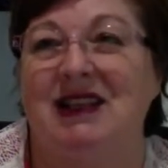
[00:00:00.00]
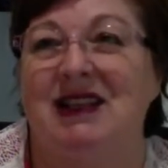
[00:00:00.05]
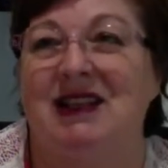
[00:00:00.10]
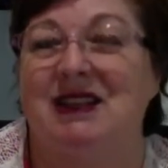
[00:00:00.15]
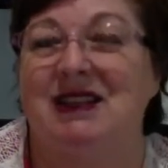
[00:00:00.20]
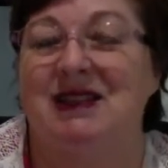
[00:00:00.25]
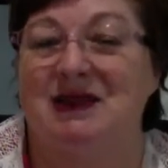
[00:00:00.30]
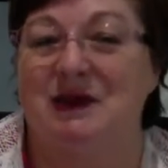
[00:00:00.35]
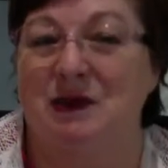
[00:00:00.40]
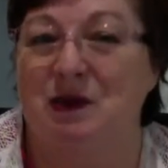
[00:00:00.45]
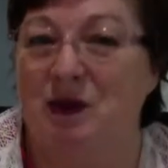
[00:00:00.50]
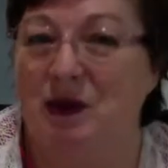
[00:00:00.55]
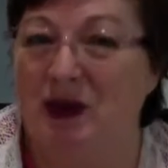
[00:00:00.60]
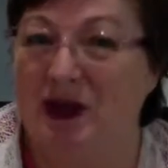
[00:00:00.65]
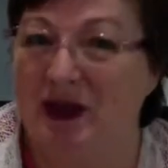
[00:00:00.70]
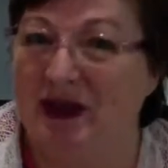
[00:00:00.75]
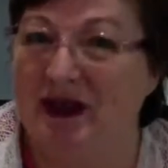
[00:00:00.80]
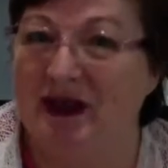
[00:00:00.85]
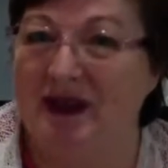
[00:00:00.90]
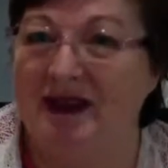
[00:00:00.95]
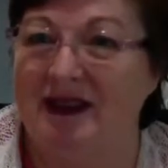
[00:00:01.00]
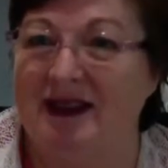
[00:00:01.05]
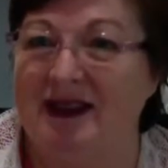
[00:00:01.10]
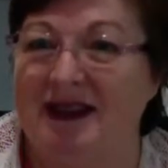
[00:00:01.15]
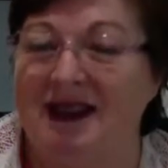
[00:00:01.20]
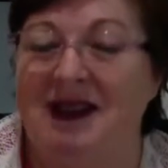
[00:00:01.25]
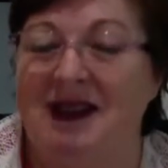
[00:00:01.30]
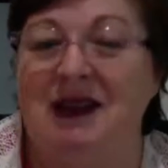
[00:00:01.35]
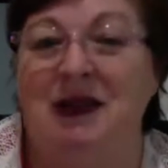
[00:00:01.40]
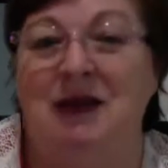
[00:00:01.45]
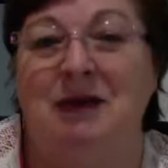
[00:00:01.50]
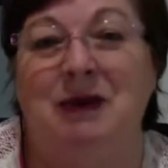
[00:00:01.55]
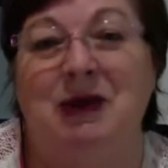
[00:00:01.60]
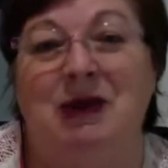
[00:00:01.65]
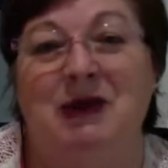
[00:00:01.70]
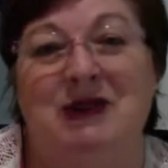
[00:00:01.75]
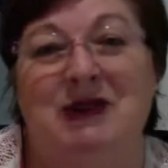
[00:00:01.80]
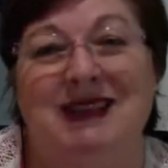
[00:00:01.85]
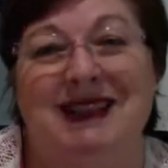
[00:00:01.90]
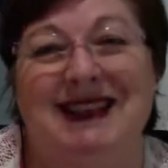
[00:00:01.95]
It is worth it,
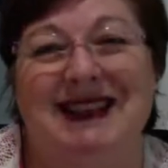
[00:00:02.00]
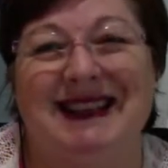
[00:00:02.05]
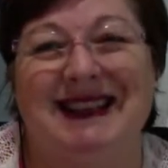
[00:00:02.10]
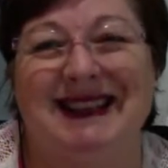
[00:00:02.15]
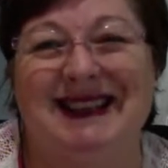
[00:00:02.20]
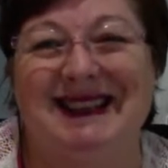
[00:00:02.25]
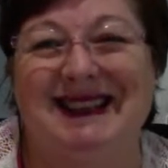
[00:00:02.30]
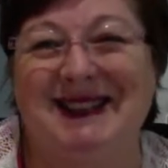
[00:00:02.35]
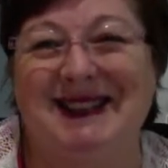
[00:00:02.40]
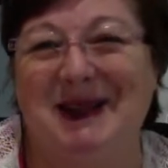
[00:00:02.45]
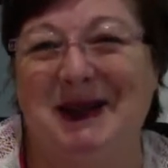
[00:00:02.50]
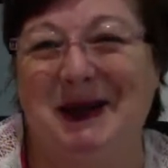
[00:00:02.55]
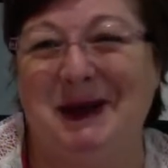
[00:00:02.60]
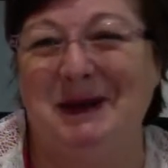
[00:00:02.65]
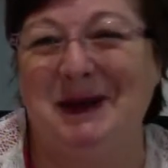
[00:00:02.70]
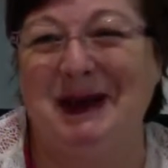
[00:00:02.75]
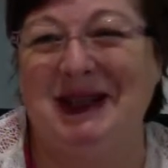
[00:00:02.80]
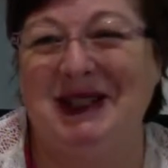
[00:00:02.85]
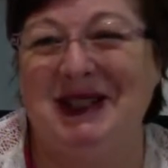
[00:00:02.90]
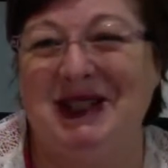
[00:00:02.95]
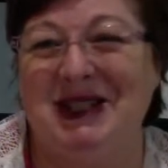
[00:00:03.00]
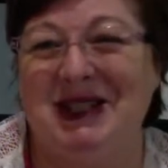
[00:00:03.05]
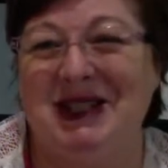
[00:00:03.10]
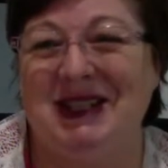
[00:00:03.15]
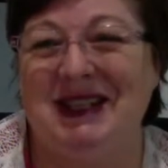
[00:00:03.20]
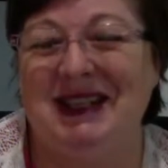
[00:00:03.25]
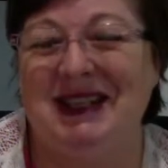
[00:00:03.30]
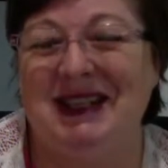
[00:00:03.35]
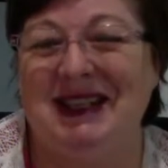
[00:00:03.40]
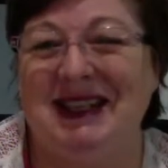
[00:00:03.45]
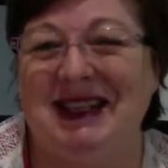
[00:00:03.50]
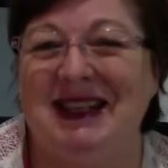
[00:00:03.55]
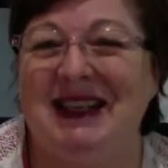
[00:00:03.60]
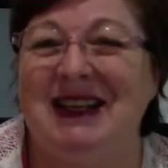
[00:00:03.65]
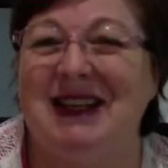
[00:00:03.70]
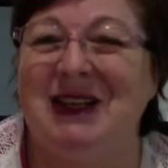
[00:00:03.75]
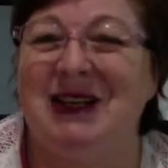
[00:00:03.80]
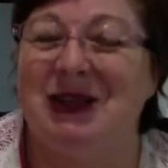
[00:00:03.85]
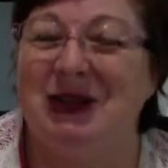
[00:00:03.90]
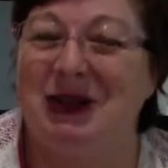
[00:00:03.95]
because then this time next year
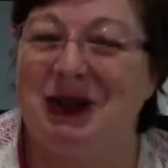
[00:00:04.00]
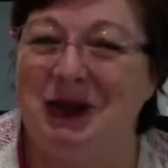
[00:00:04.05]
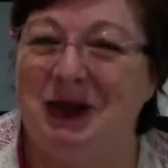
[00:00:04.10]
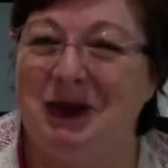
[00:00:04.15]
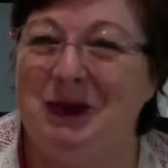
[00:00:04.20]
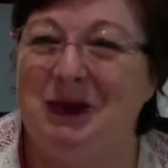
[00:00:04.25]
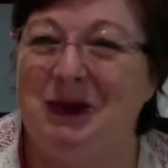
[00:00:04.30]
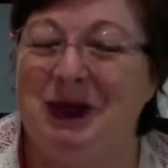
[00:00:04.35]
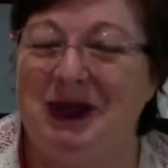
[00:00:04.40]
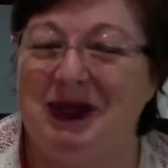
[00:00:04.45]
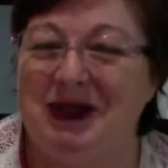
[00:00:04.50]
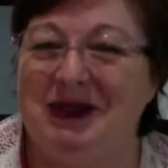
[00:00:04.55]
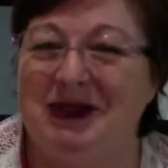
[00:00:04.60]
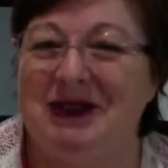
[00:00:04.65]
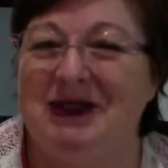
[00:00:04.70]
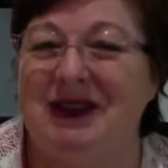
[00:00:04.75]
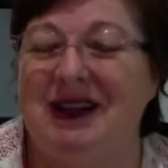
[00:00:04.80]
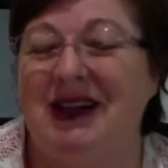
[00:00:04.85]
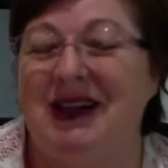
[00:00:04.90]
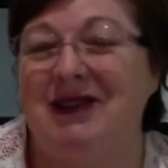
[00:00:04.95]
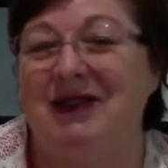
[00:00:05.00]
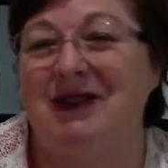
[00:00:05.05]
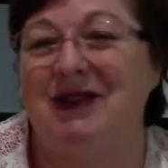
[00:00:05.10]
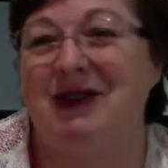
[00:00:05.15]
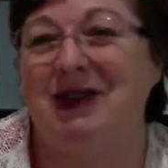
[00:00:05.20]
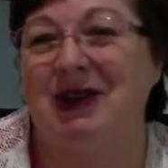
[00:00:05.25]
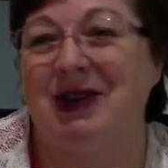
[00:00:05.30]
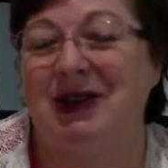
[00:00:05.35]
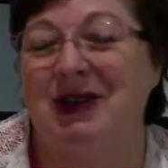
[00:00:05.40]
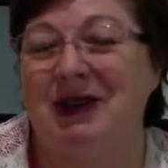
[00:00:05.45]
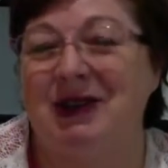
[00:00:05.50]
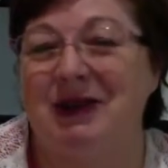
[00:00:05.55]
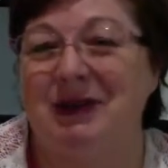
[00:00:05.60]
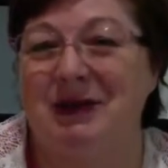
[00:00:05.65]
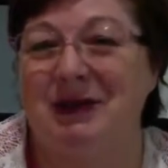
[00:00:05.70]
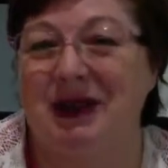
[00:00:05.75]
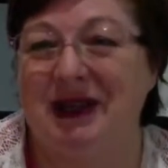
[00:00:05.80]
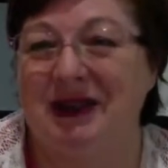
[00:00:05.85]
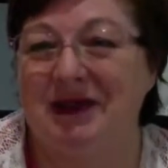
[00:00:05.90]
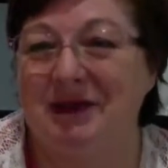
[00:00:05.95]
you will have grown,
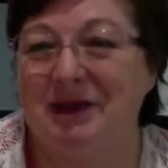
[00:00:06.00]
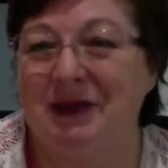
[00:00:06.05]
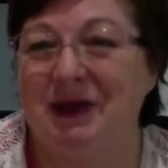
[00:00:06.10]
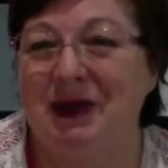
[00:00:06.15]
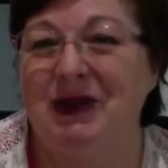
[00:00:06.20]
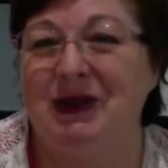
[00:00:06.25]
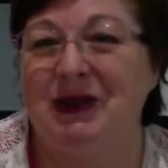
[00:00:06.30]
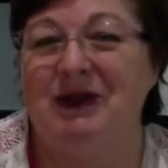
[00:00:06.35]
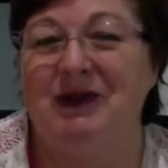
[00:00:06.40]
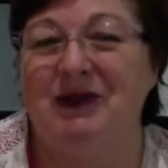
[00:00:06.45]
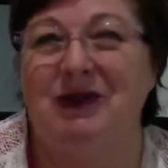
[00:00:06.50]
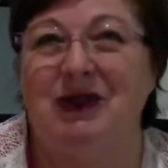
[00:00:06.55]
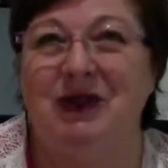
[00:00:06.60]
you will have moved,